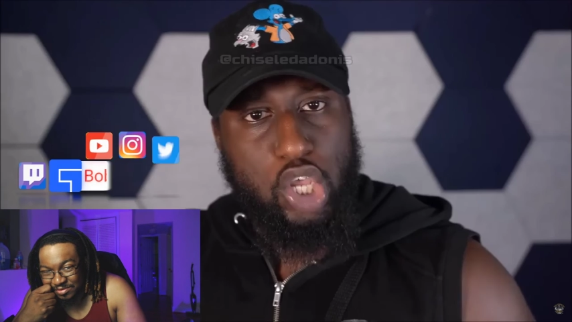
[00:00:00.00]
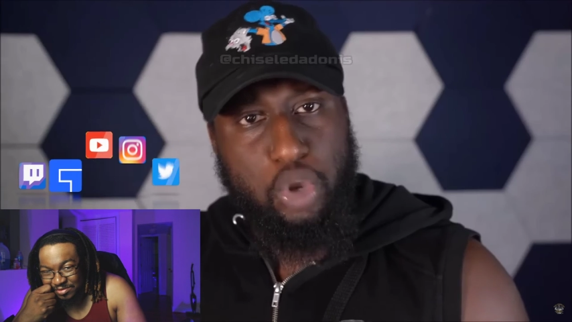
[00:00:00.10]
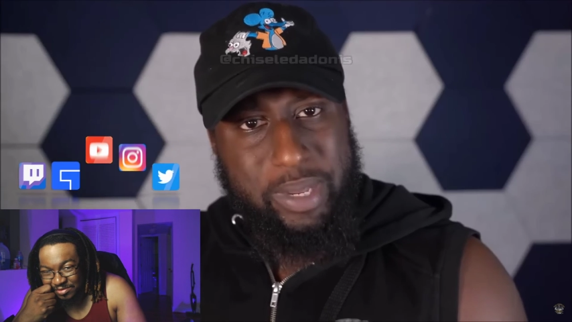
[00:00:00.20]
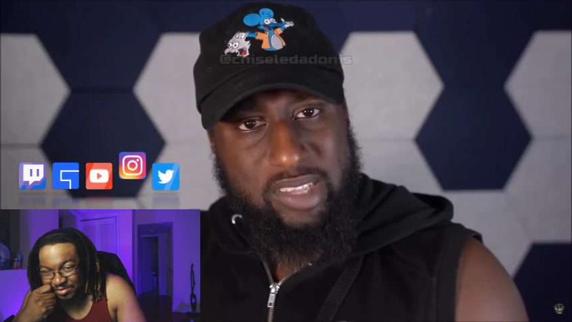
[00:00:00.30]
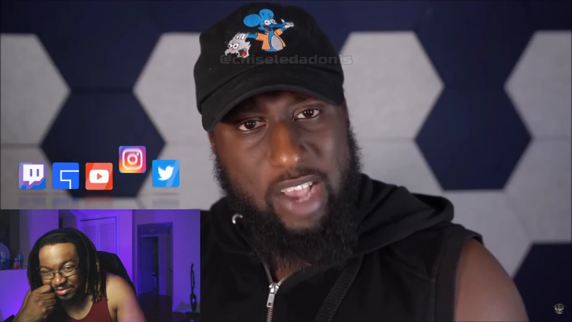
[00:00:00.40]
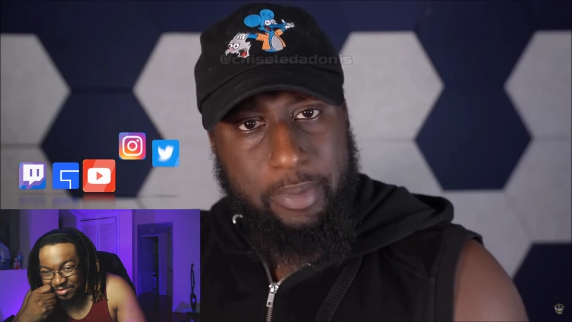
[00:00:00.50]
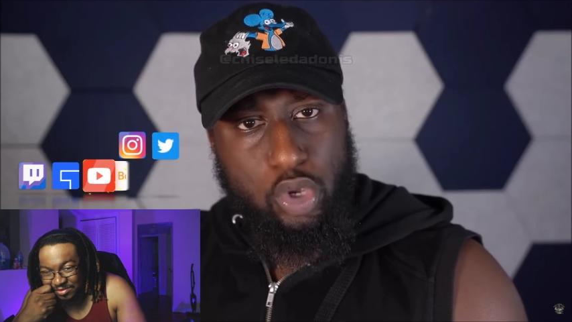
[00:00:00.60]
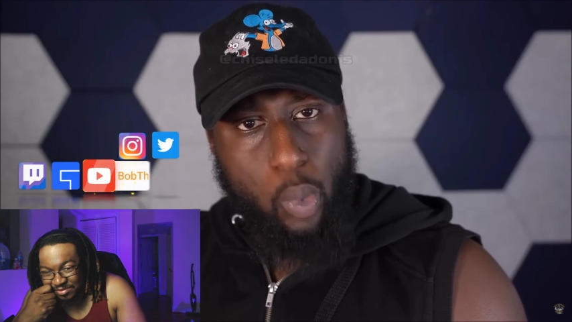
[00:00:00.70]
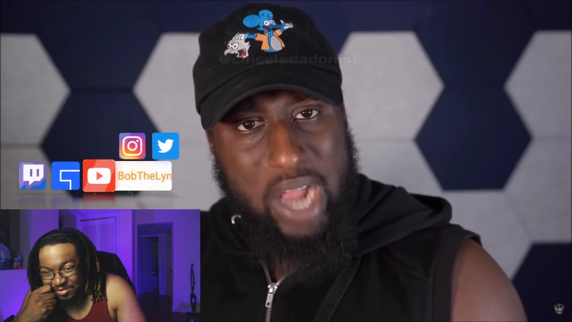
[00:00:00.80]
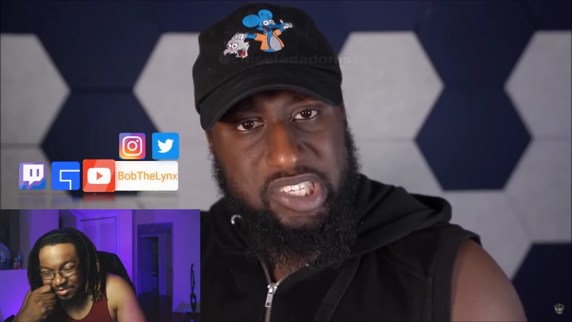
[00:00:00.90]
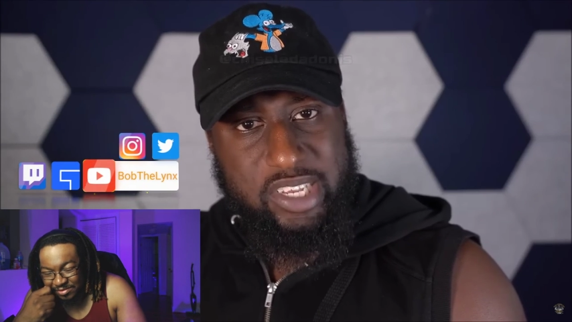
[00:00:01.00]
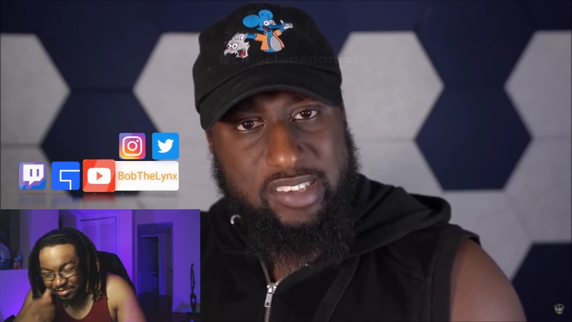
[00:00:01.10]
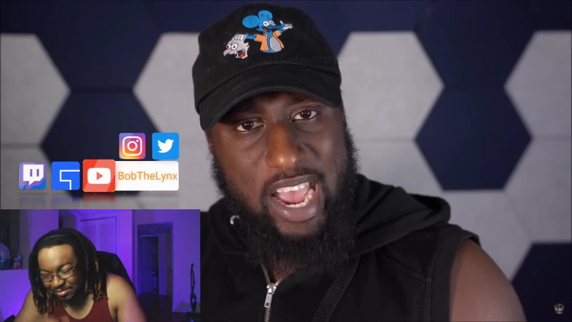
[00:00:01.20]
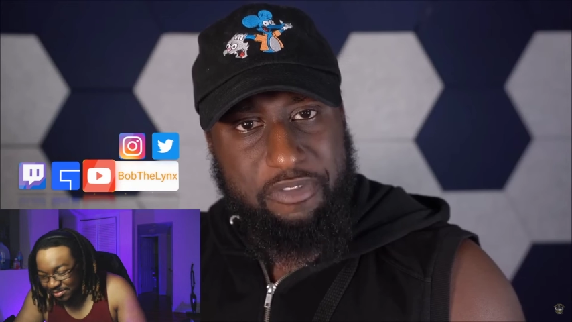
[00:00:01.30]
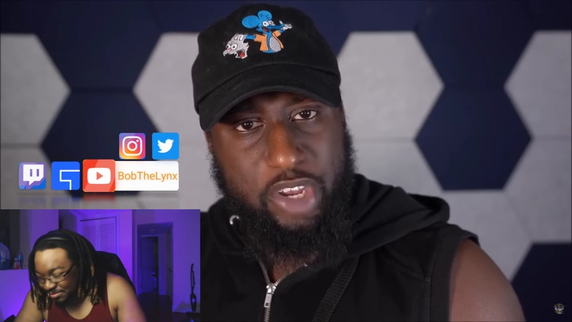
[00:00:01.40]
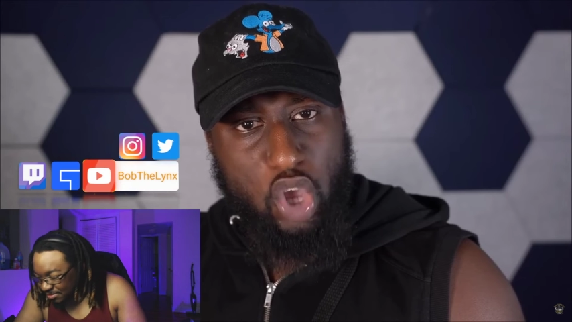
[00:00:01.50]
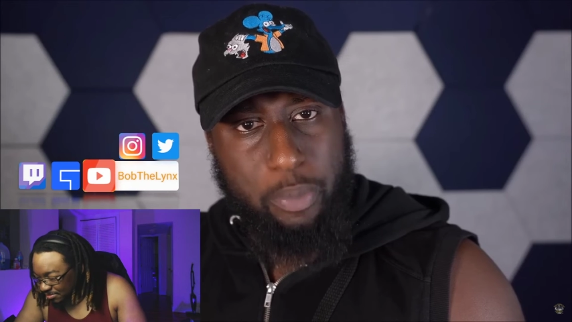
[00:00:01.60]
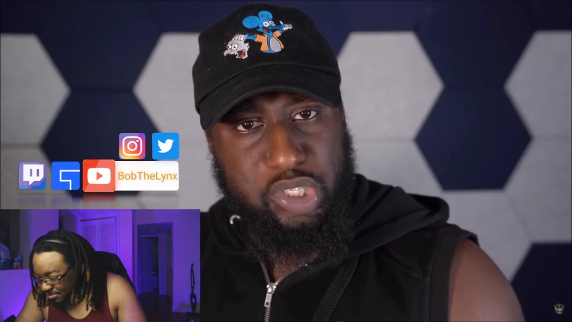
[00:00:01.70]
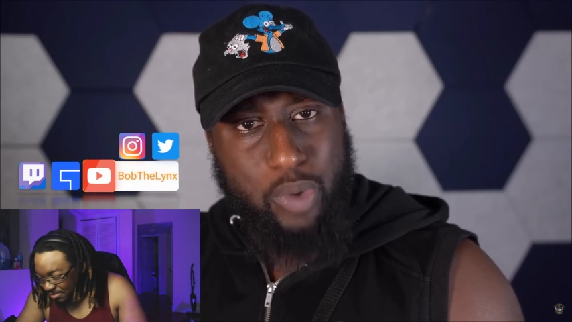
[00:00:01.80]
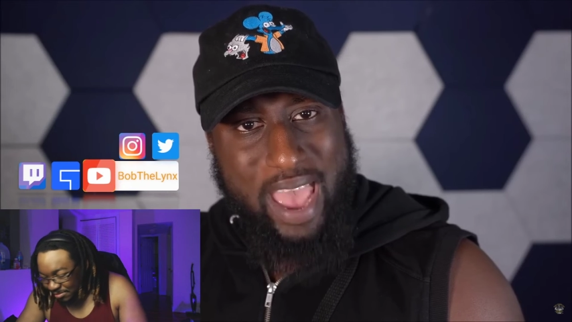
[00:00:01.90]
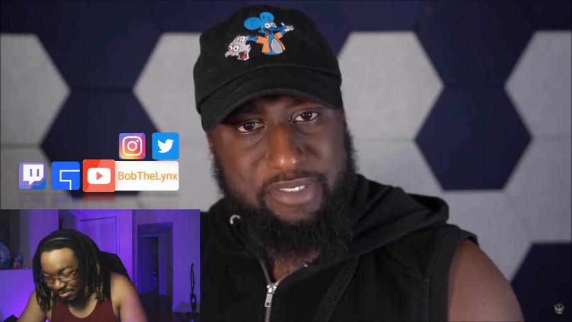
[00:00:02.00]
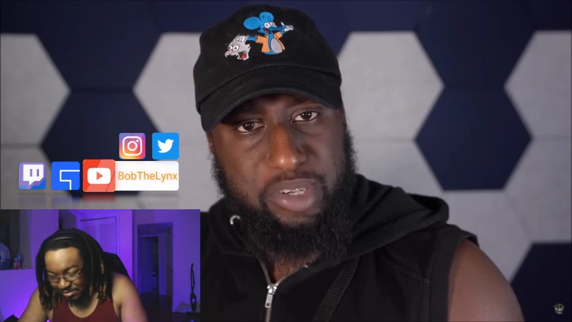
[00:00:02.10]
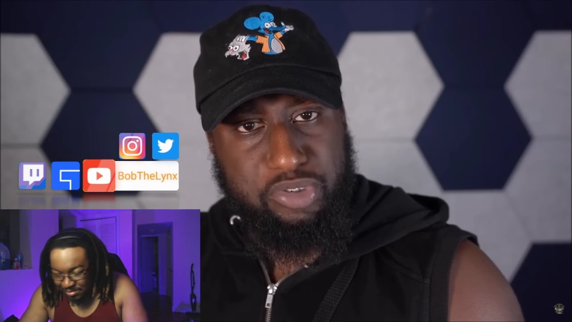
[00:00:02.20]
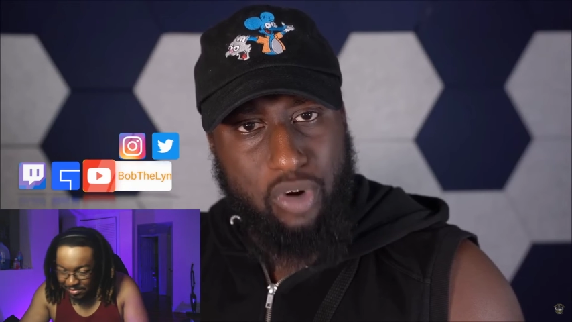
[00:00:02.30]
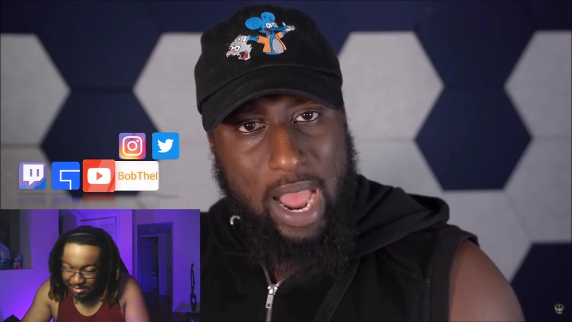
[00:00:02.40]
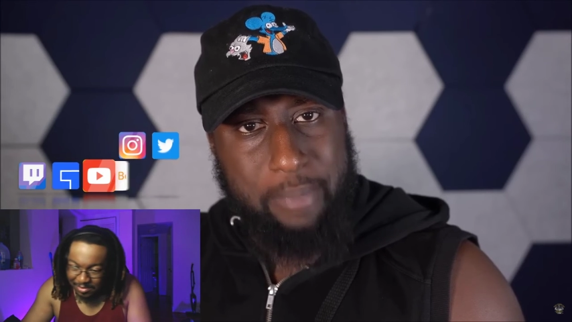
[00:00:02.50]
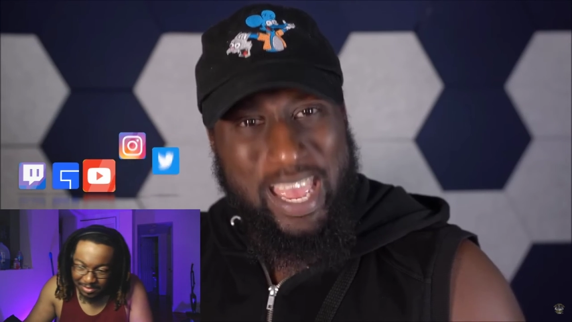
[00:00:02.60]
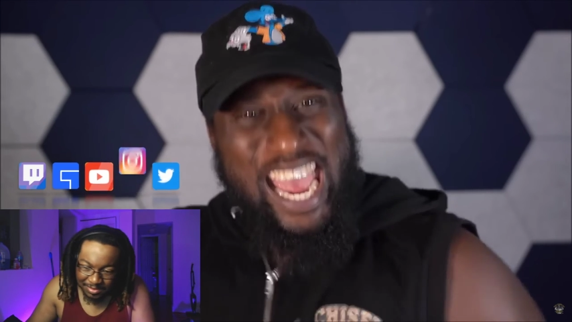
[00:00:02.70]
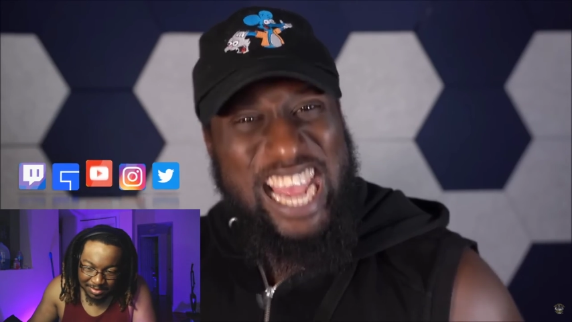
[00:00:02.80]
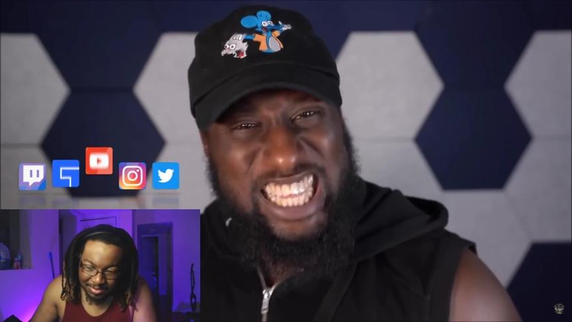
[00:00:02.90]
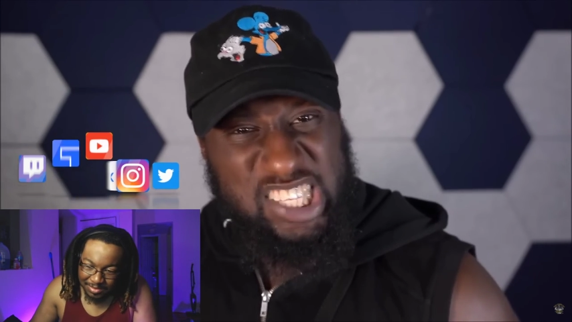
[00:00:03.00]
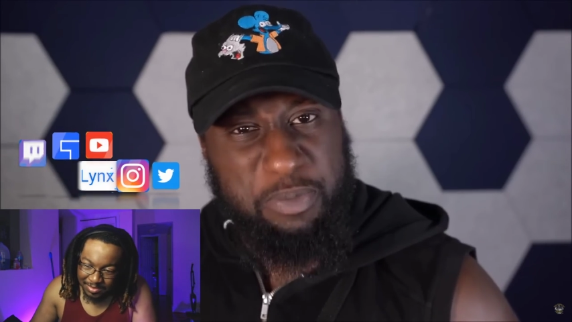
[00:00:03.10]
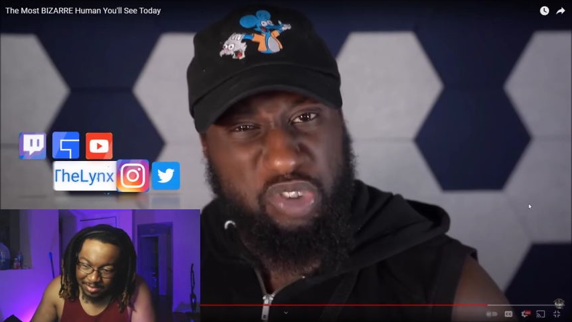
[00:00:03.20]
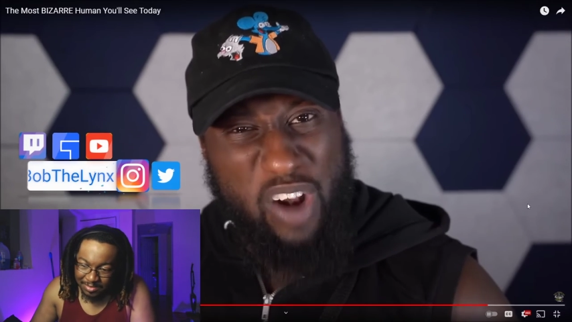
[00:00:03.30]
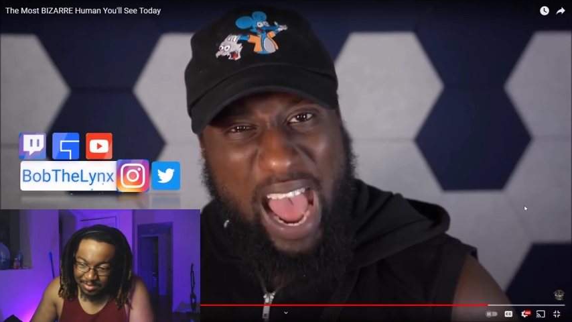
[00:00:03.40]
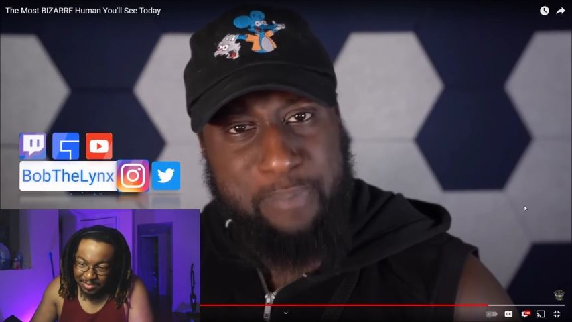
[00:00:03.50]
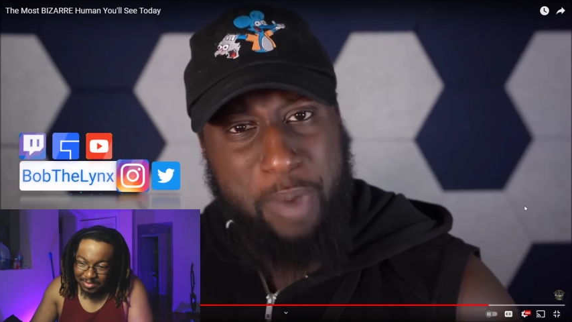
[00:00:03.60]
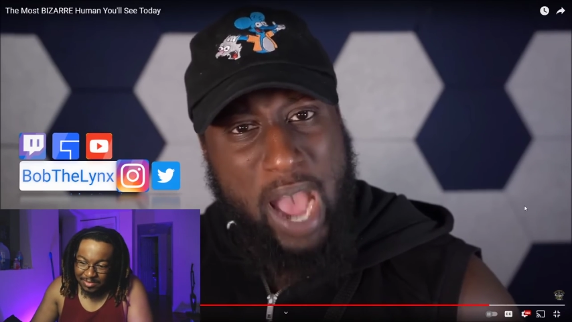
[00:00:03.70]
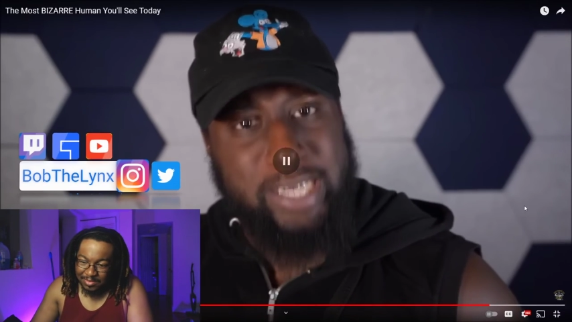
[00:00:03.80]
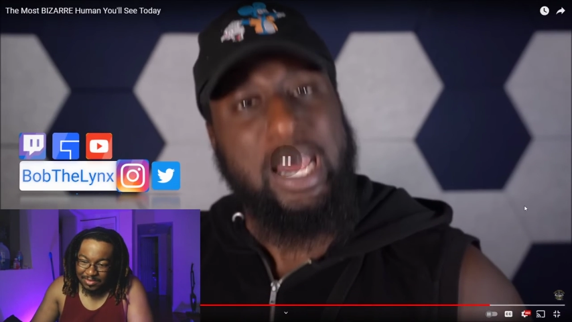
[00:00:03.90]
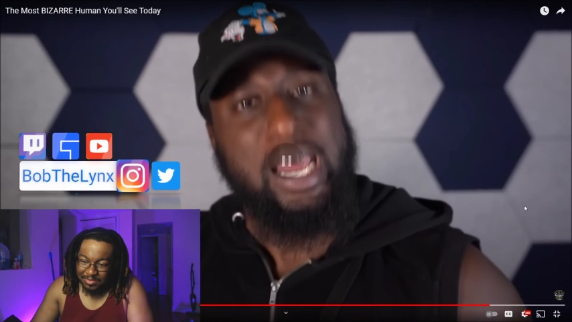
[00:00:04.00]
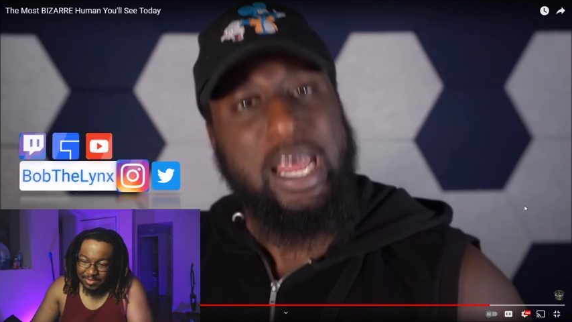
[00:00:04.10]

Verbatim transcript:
Speaker 1: You mean to tell me you watched the entire video but you haven't subscribed? Hit the subscribe button!